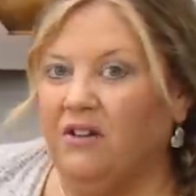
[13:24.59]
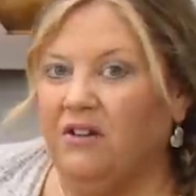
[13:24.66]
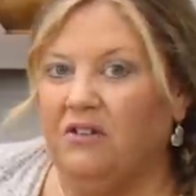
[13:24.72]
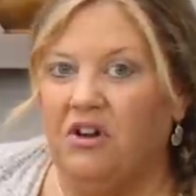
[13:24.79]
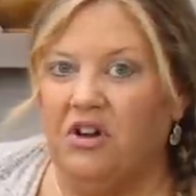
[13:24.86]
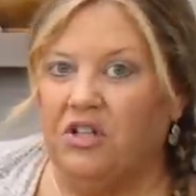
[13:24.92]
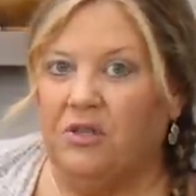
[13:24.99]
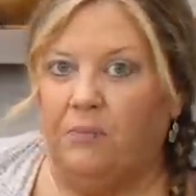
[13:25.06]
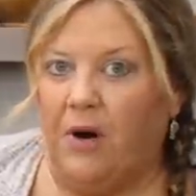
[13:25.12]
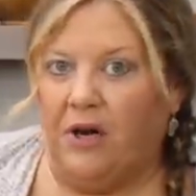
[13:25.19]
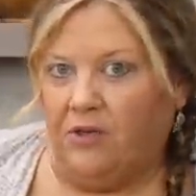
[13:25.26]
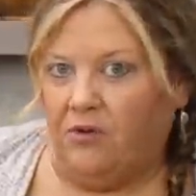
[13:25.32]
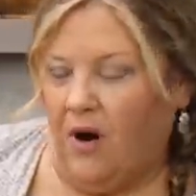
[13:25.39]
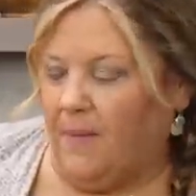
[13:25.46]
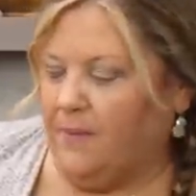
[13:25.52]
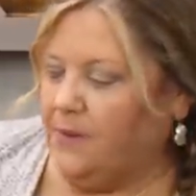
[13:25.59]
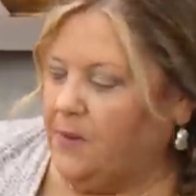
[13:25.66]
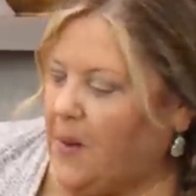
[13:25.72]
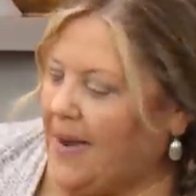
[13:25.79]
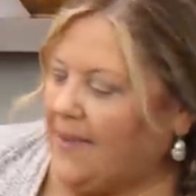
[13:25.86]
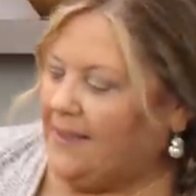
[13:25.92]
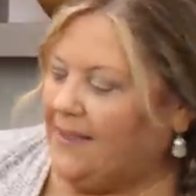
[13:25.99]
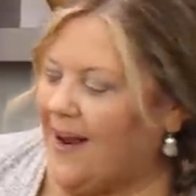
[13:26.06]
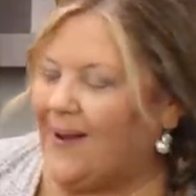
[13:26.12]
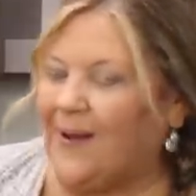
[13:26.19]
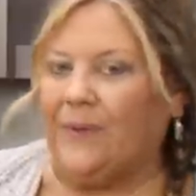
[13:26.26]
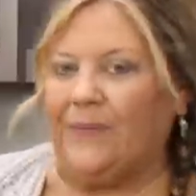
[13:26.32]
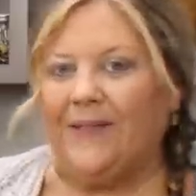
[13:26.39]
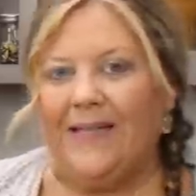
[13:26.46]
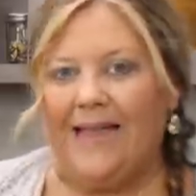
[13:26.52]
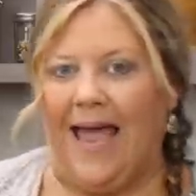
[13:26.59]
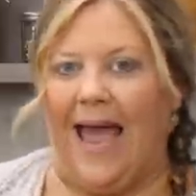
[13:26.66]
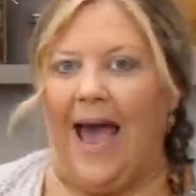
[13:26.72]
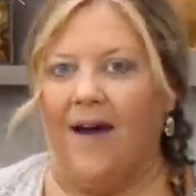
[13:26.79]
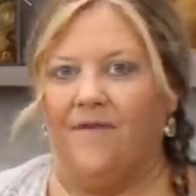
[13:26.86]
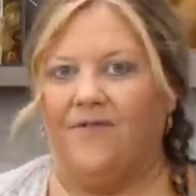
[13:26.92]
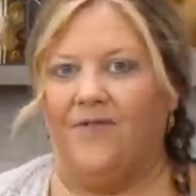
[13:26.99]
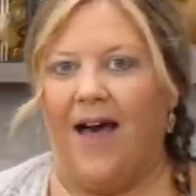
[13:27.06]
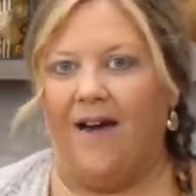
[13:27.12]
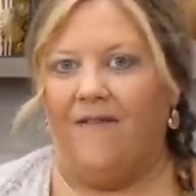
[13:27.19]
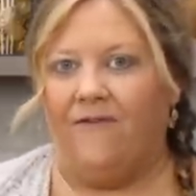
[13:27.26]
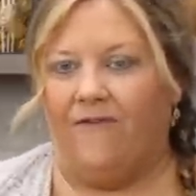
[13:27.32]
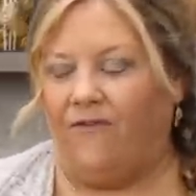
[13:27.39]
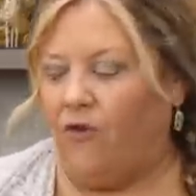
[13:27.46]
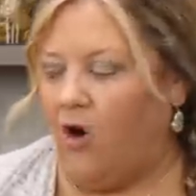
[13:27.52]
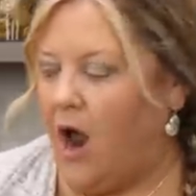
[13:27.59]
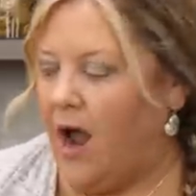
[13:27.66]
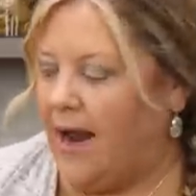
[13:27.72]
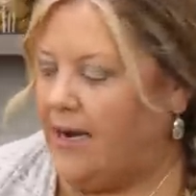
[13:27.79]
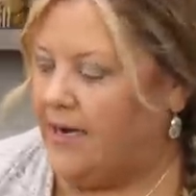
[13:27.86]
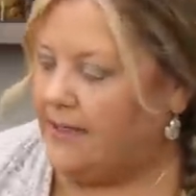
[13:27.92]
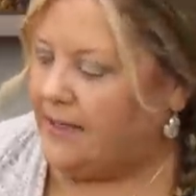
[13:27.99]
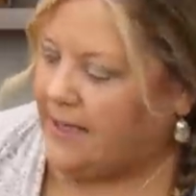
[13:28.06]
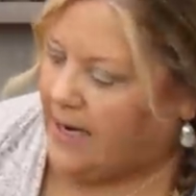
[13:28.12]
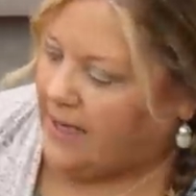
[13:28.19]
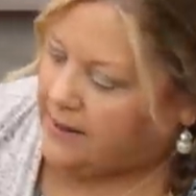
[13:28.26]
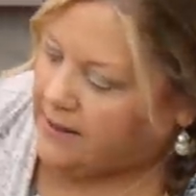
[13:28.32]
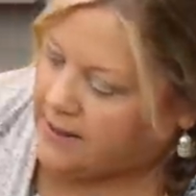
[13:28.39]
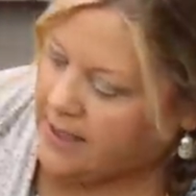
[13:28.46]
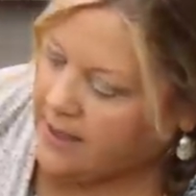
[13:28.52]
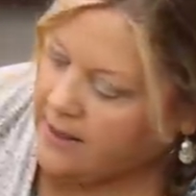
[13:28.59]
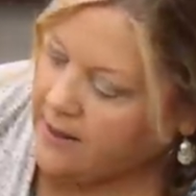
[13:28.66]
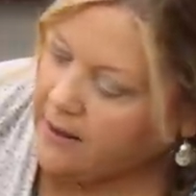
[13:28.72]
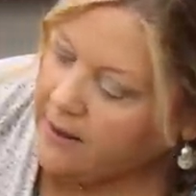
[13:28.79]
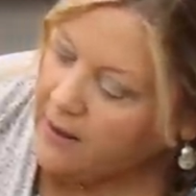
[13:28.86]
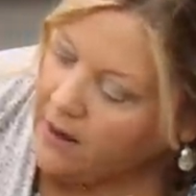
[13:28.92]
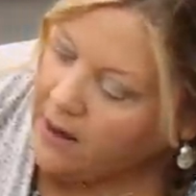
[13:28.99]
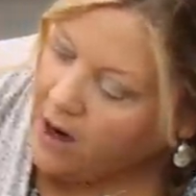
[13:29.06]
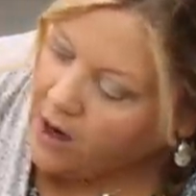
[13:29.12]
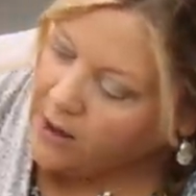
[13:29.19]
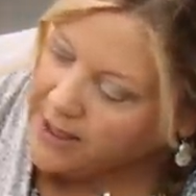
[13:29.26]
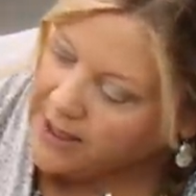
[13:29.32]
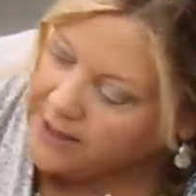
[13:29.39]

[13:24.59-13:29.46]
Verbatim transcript: cooked breadcrumbs, okay? It's not gonna really have that fried taste. All